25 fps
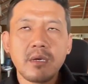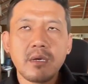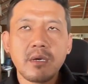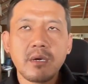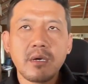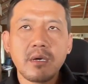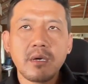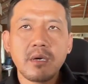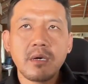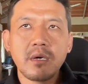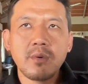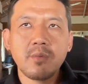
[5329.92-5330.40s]

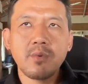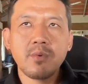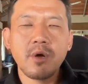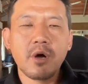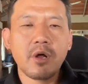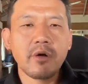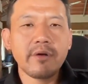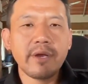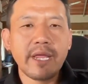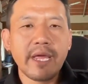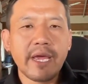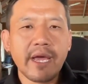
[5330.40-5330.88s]
we
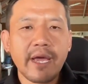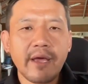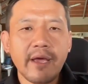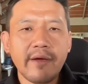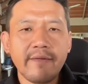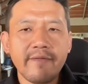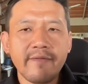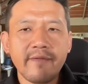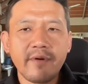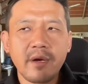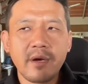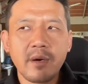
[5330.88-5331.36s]
already
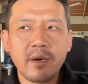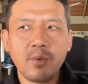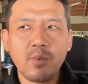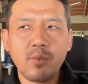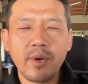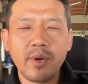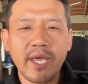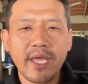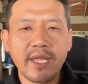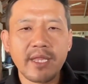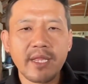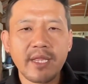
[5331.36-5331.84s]
have a
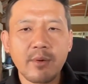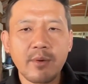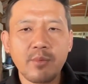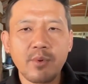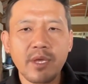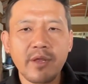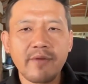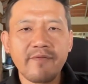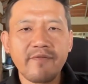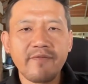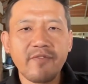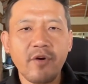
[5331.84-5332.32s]
way that we can
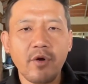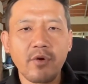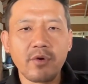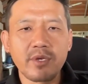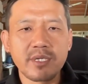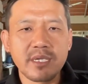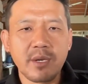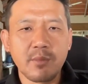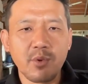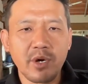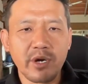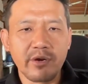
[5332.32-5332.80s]
follow
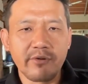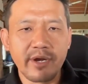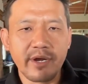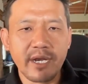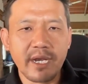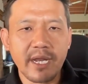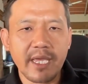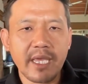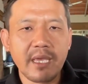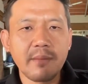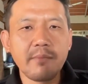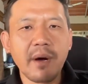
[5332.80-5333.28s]
someone, right? Like
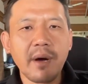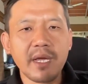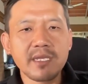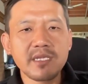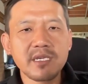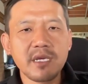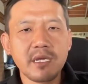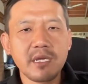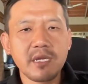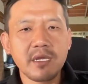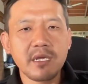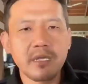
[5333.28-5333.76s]

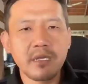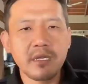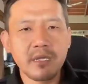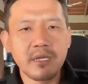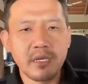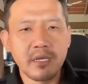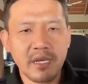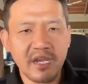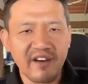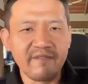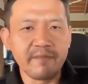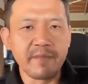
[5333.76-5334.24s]
Himachal
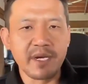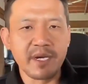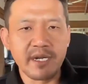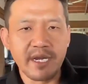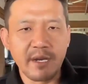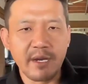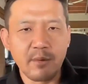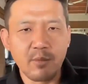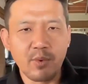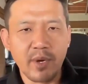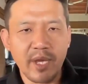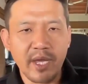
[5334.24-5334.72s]
government, right,
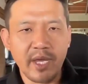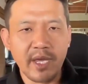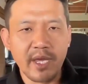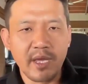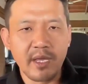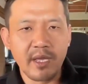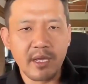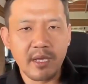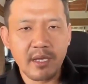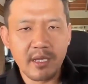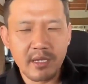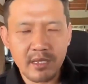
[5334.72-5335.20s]
where
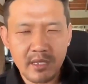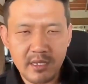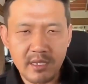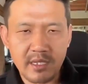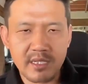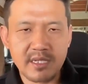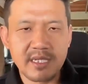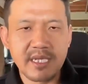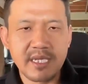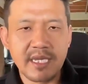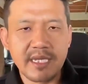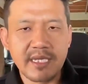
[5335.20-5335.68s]
the
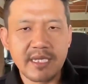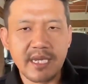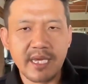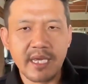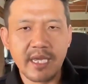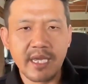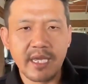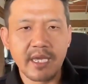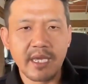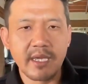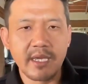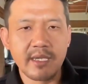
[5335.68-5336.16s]
CTA is
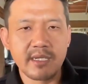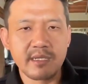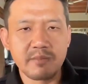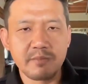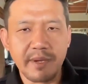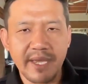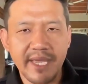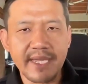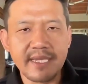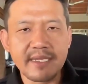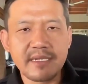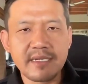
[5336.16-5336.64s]
based.
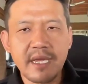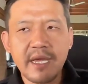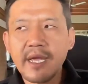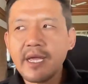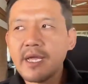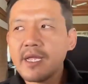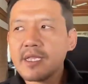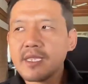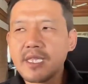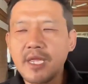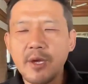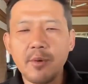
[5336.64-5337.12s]
They were
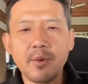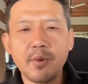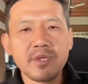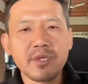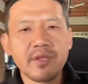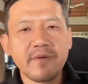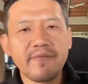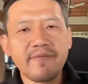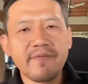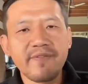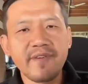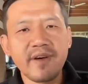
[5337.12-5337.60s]
the first
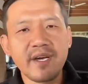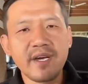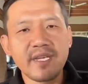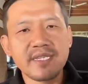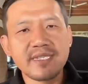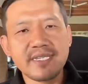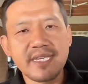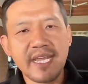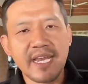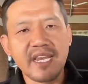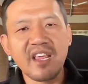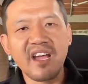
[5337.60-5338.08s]
state
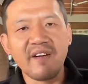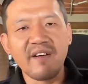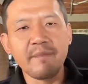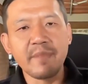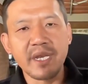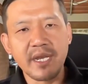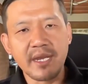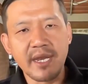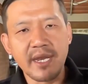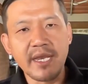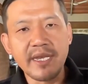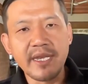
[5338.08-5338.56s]
government in India
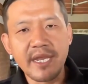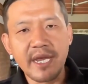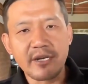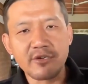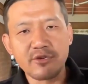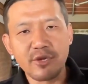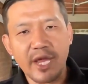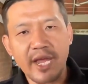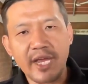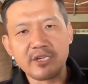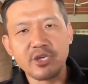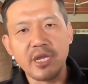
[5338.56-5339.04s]
to actually
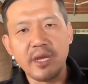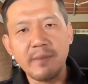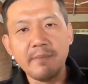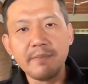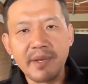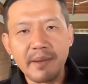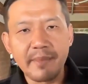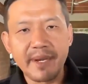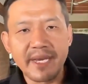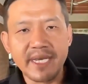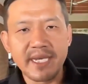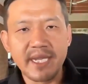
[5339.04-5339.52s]
implement
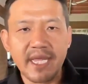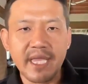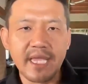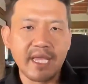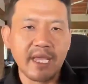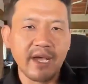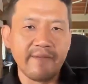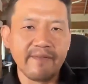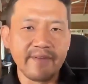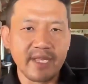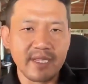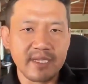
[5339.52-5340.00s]

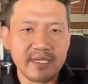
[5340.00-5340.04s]
e-governance,